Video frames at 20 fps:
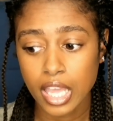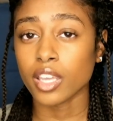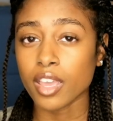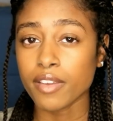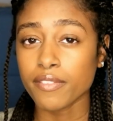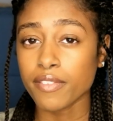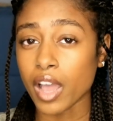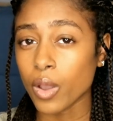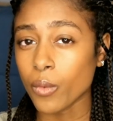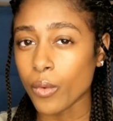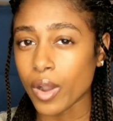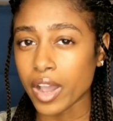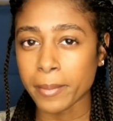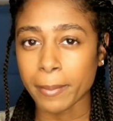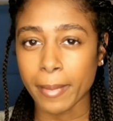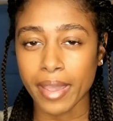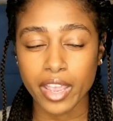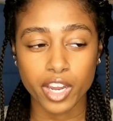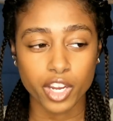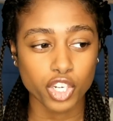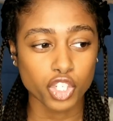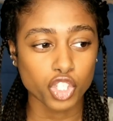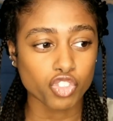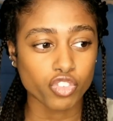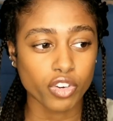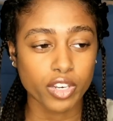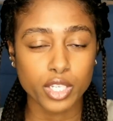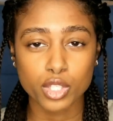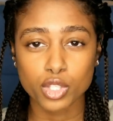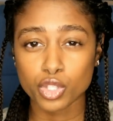If I wanted my hair
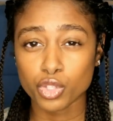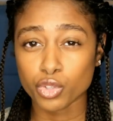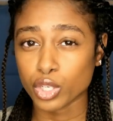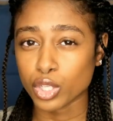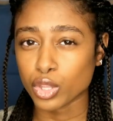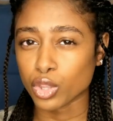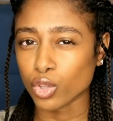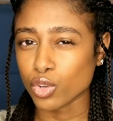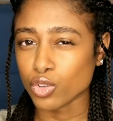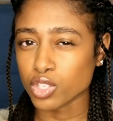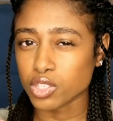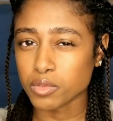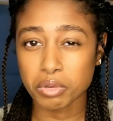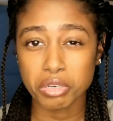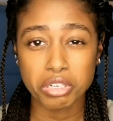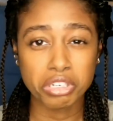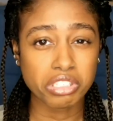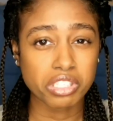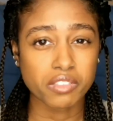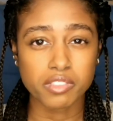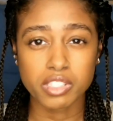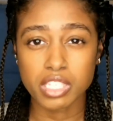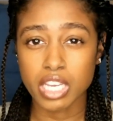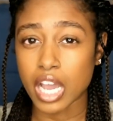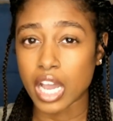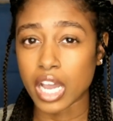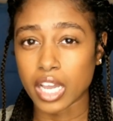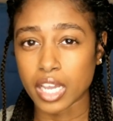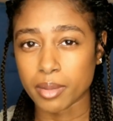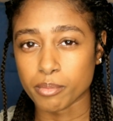straightened during those periods of
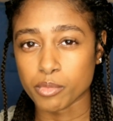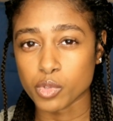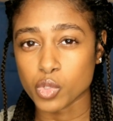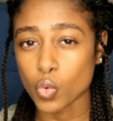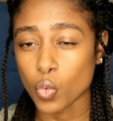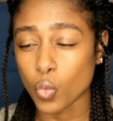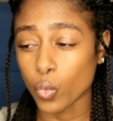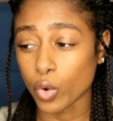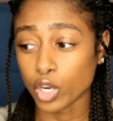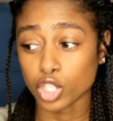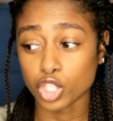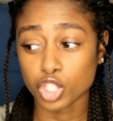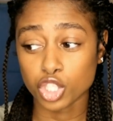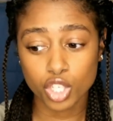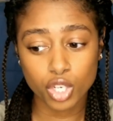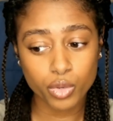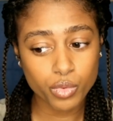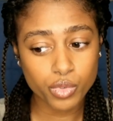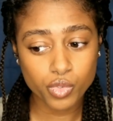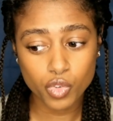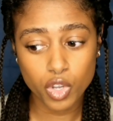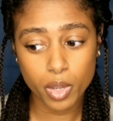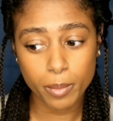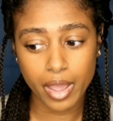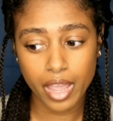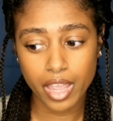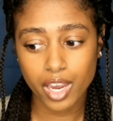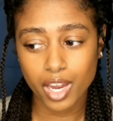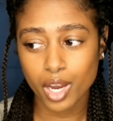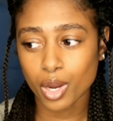times where she was doing
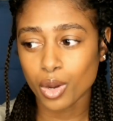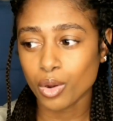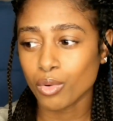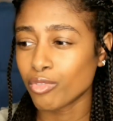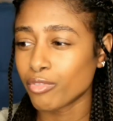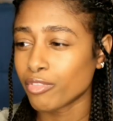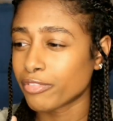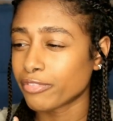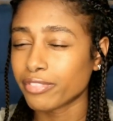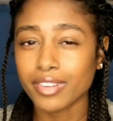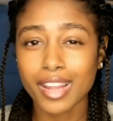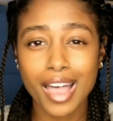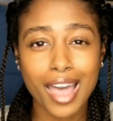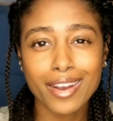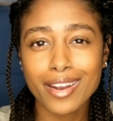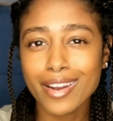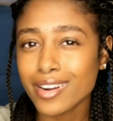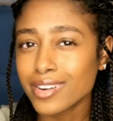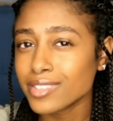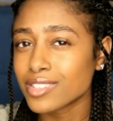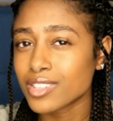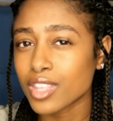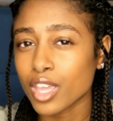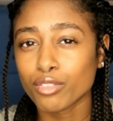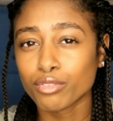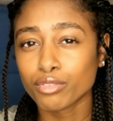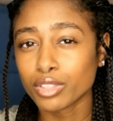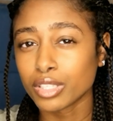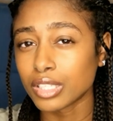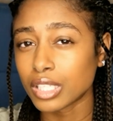my hair, flat irons,
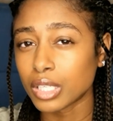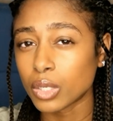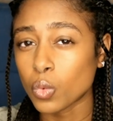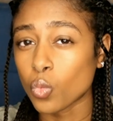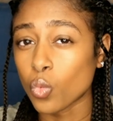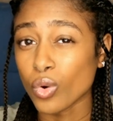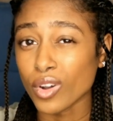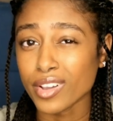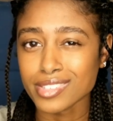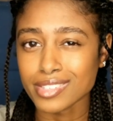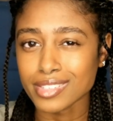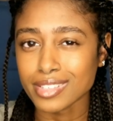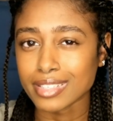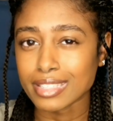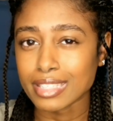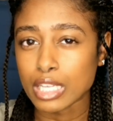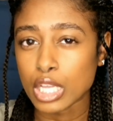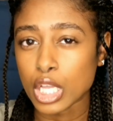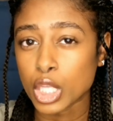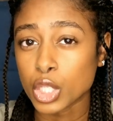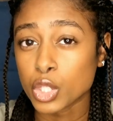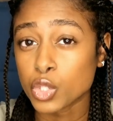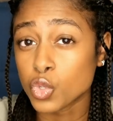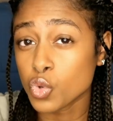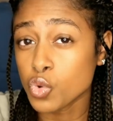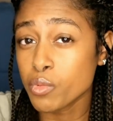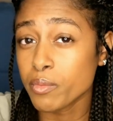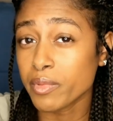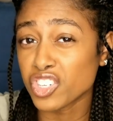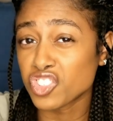they really wasn't
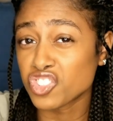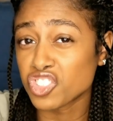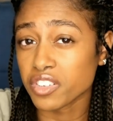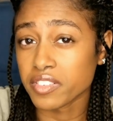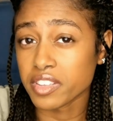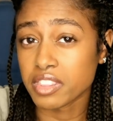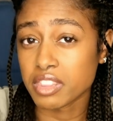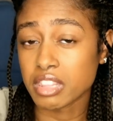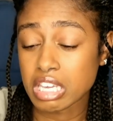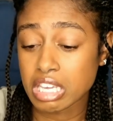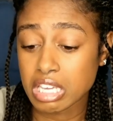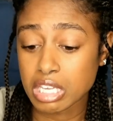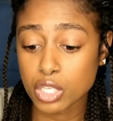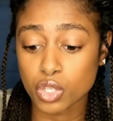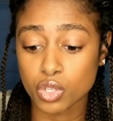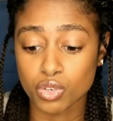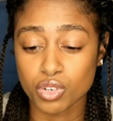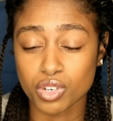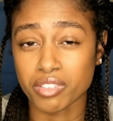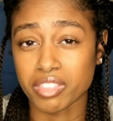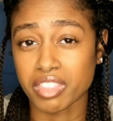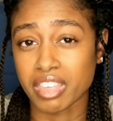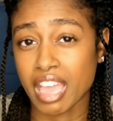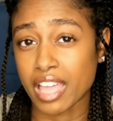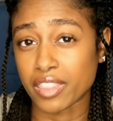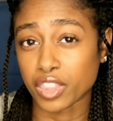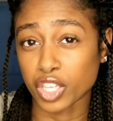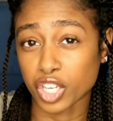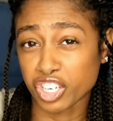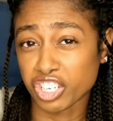too much of a thing. You know, they
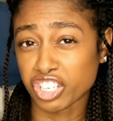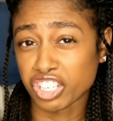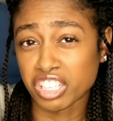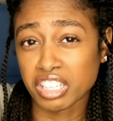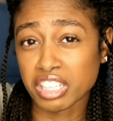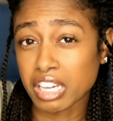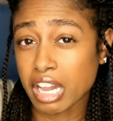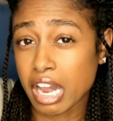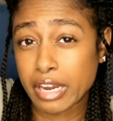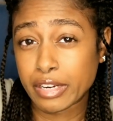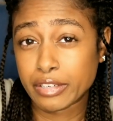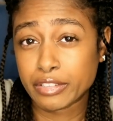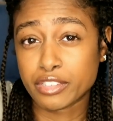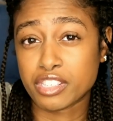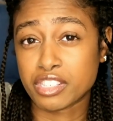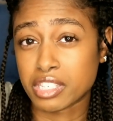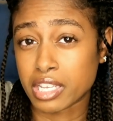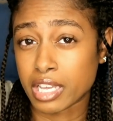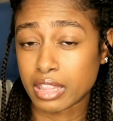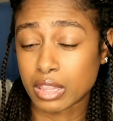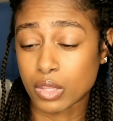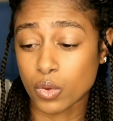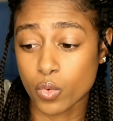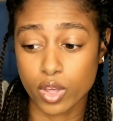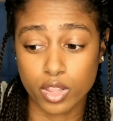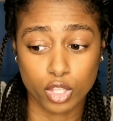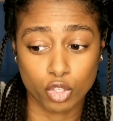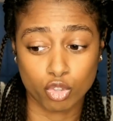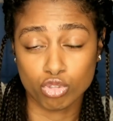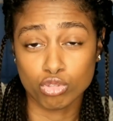had the curling iron set, the
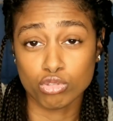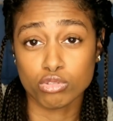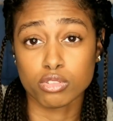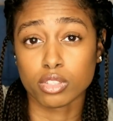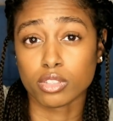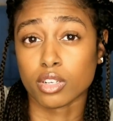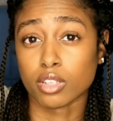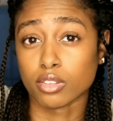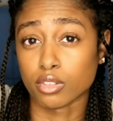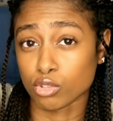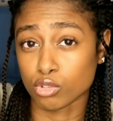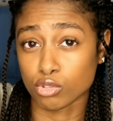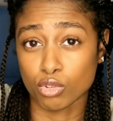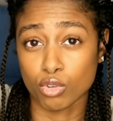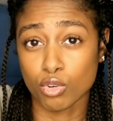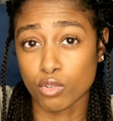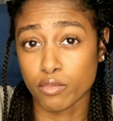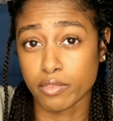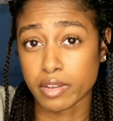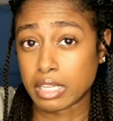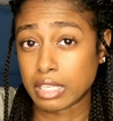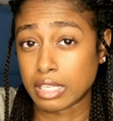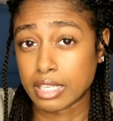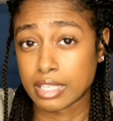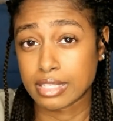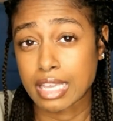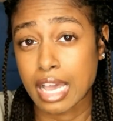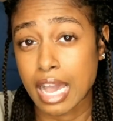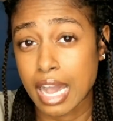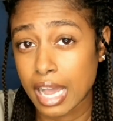one that you stick on the stove and it
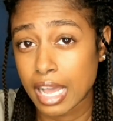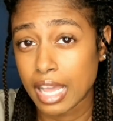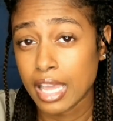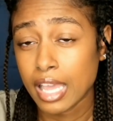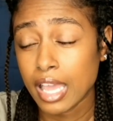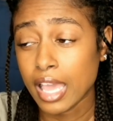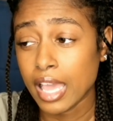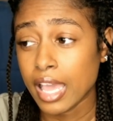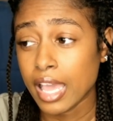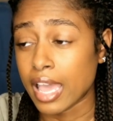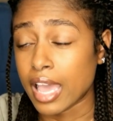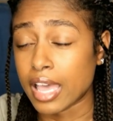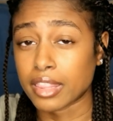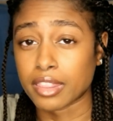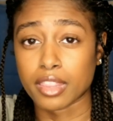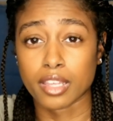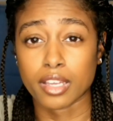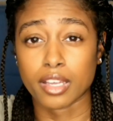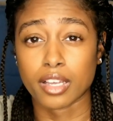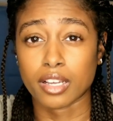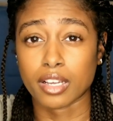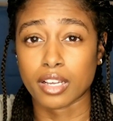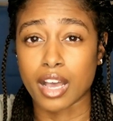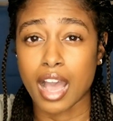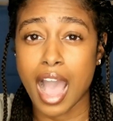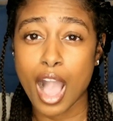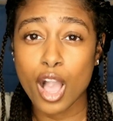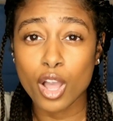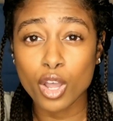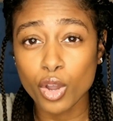gets hot, and the
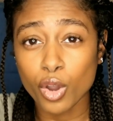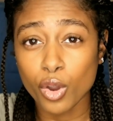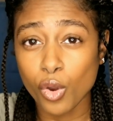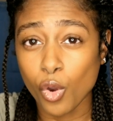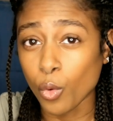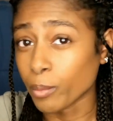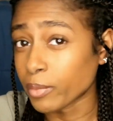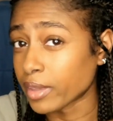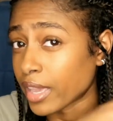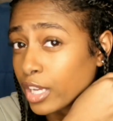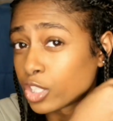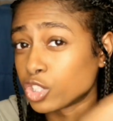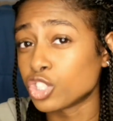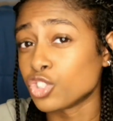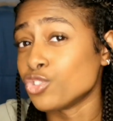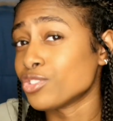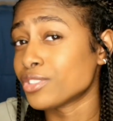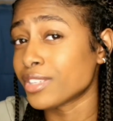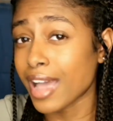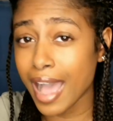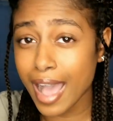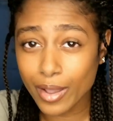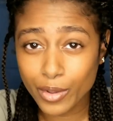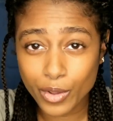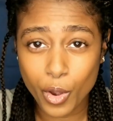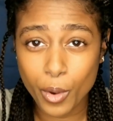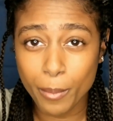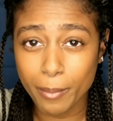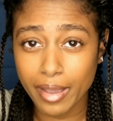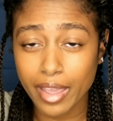hot comb. Yeah, she used to hot
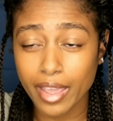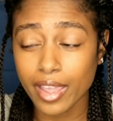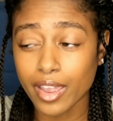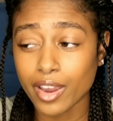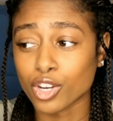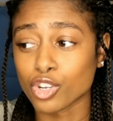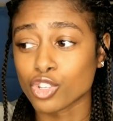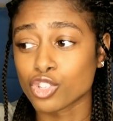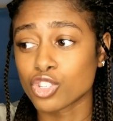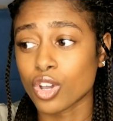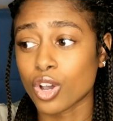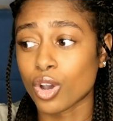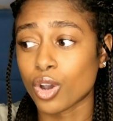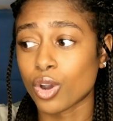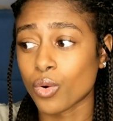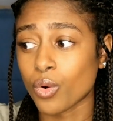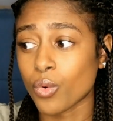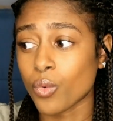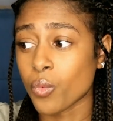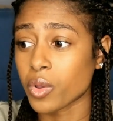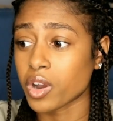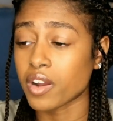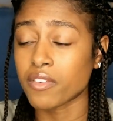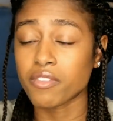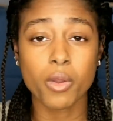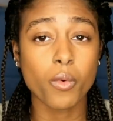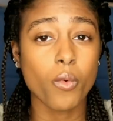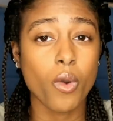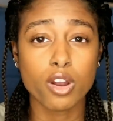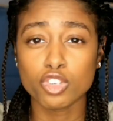comb my hair, so
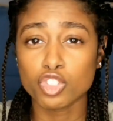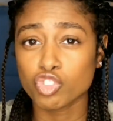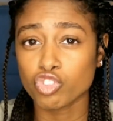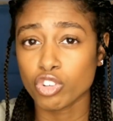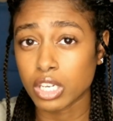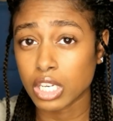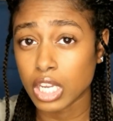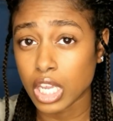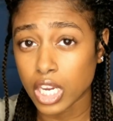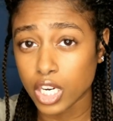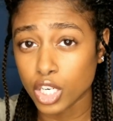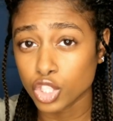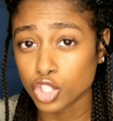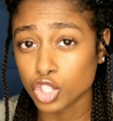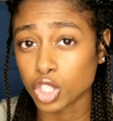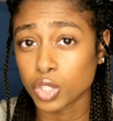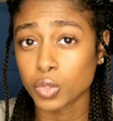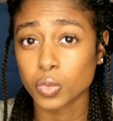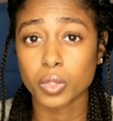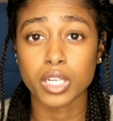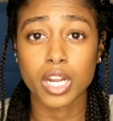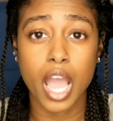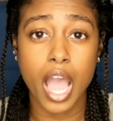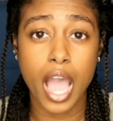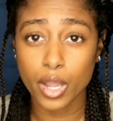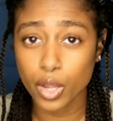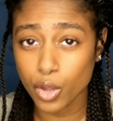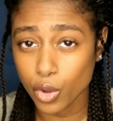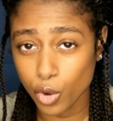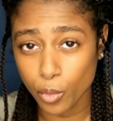whenever I wanted straight hair, she would
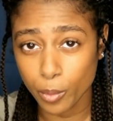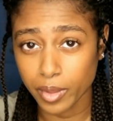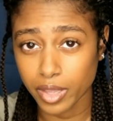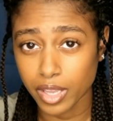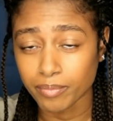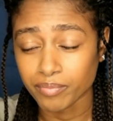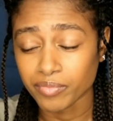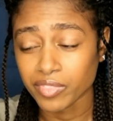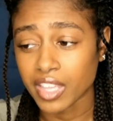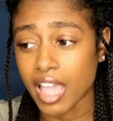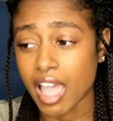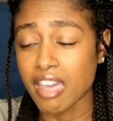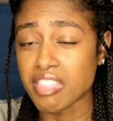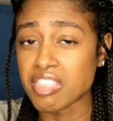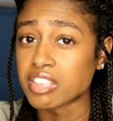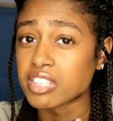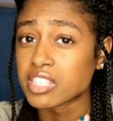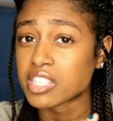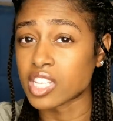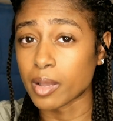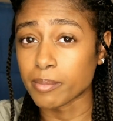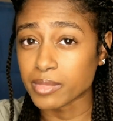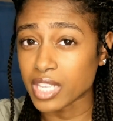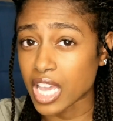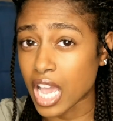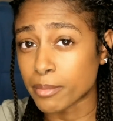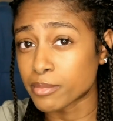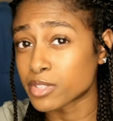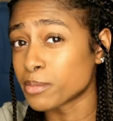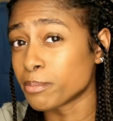hot comb it and then
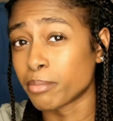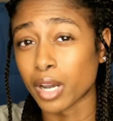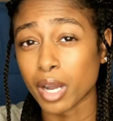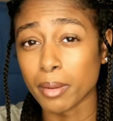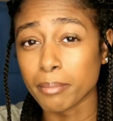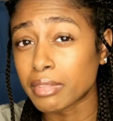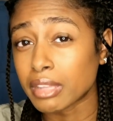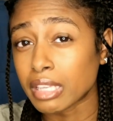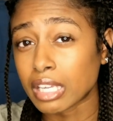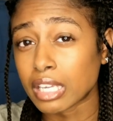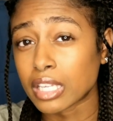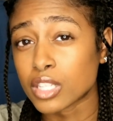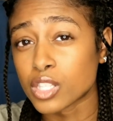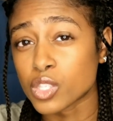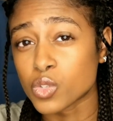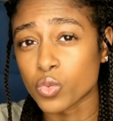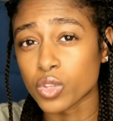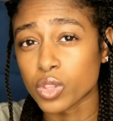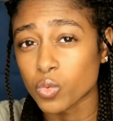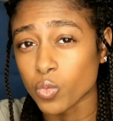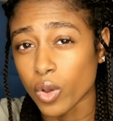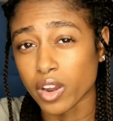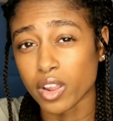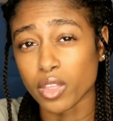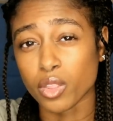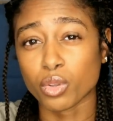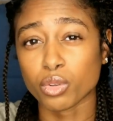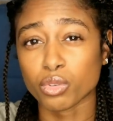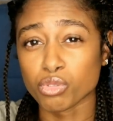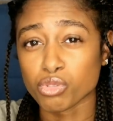sometimes bump the ends with one
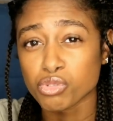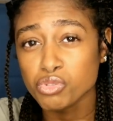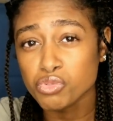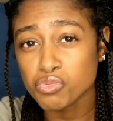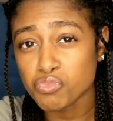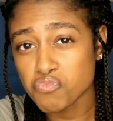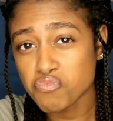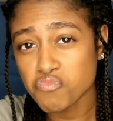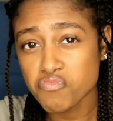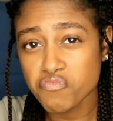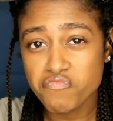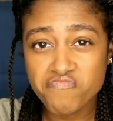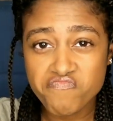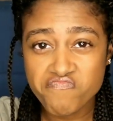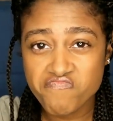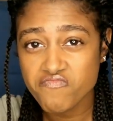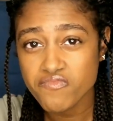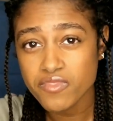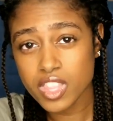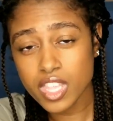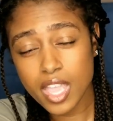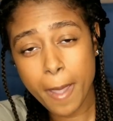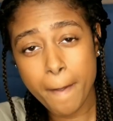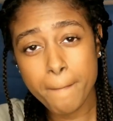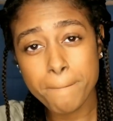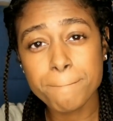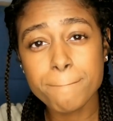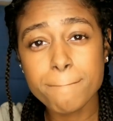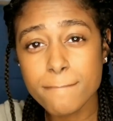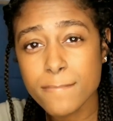of those
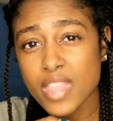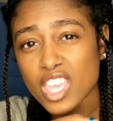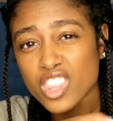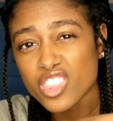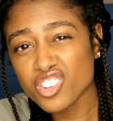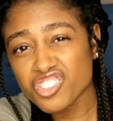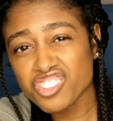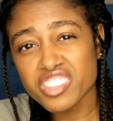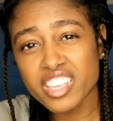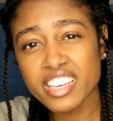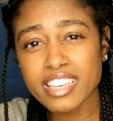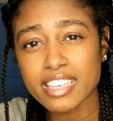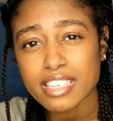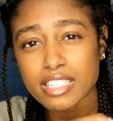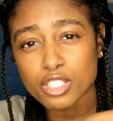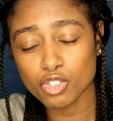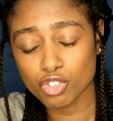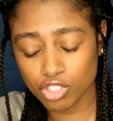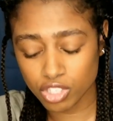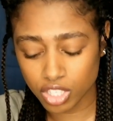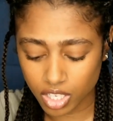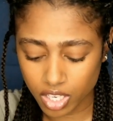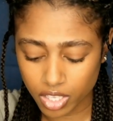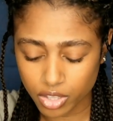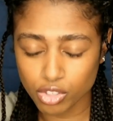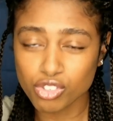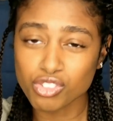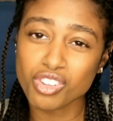those things you stick on the